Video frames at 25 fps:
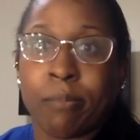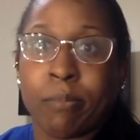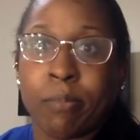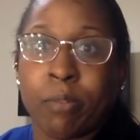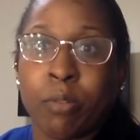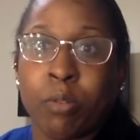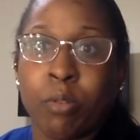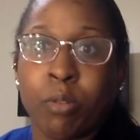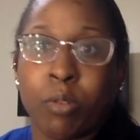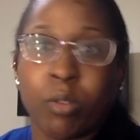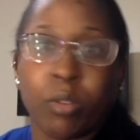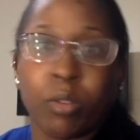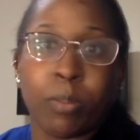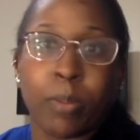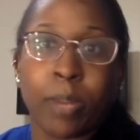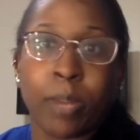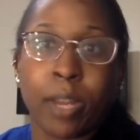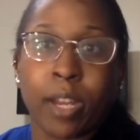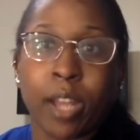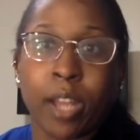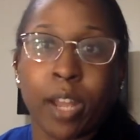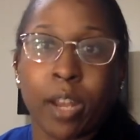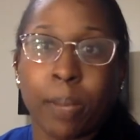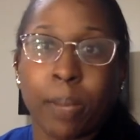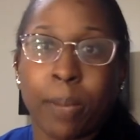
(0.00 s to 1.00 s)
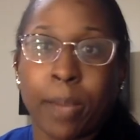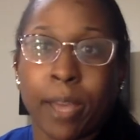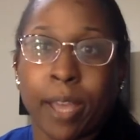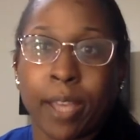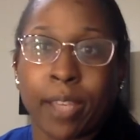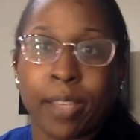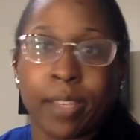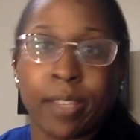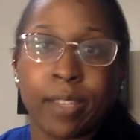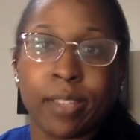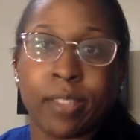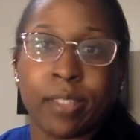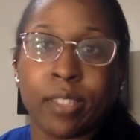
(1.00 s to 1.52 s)
cool, you're paying out of
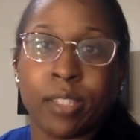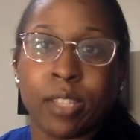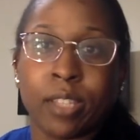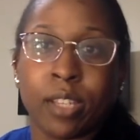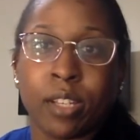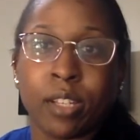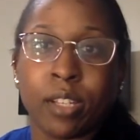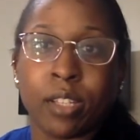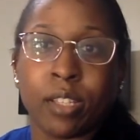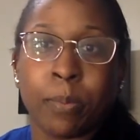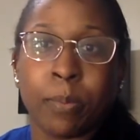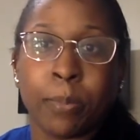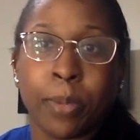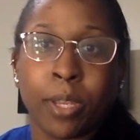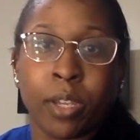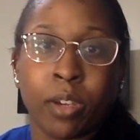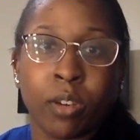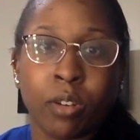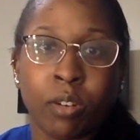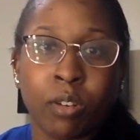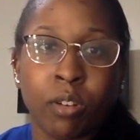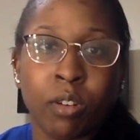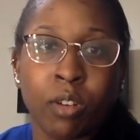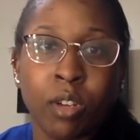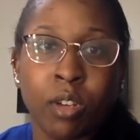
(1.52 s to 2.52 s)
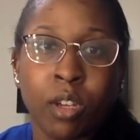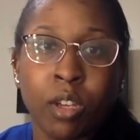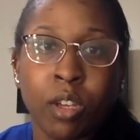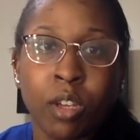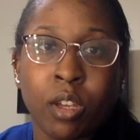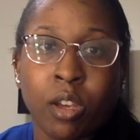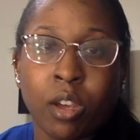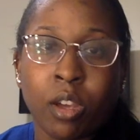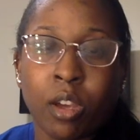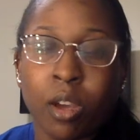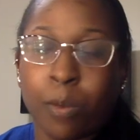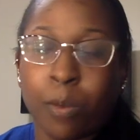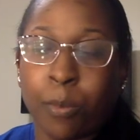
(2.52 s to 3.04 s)
pocket, send us the bill
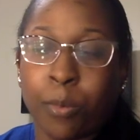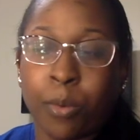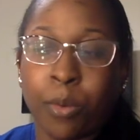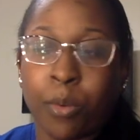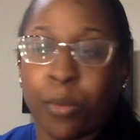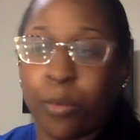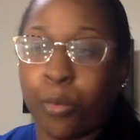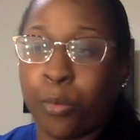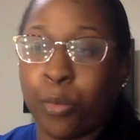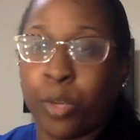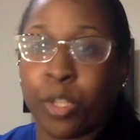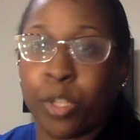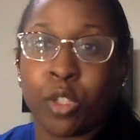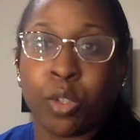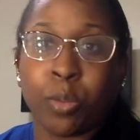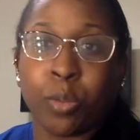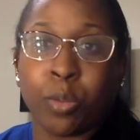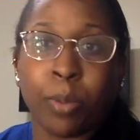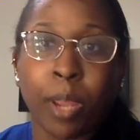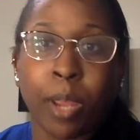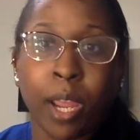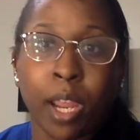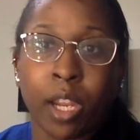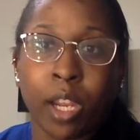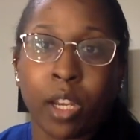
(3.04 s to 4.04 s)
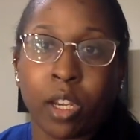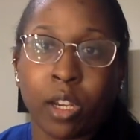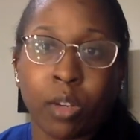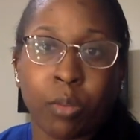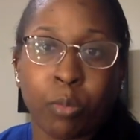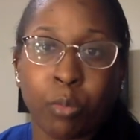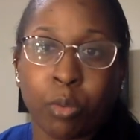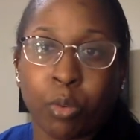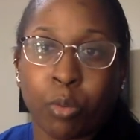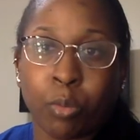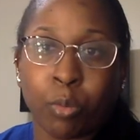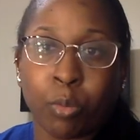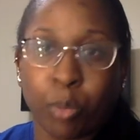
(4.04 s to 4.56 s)
of what you paid and
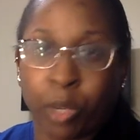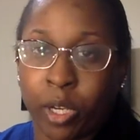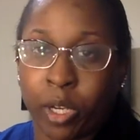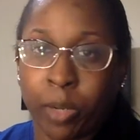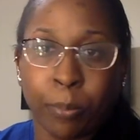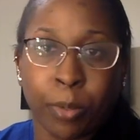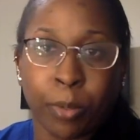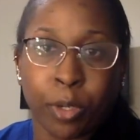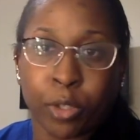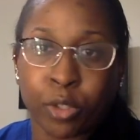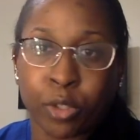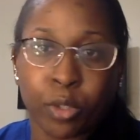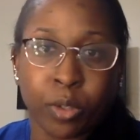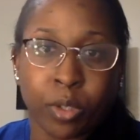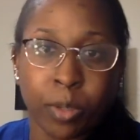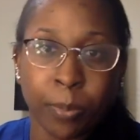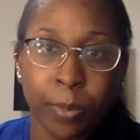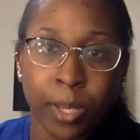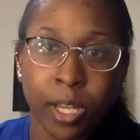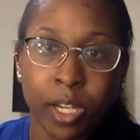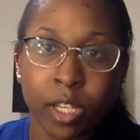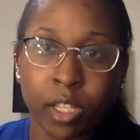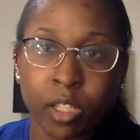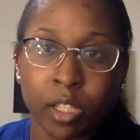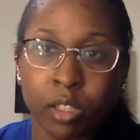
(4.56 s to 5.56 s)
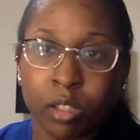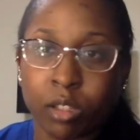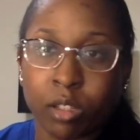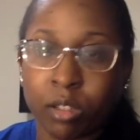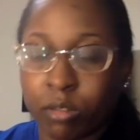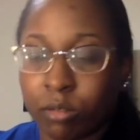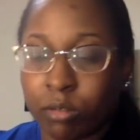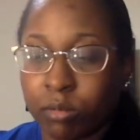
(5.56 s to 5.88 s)
we'll reimburse you the money.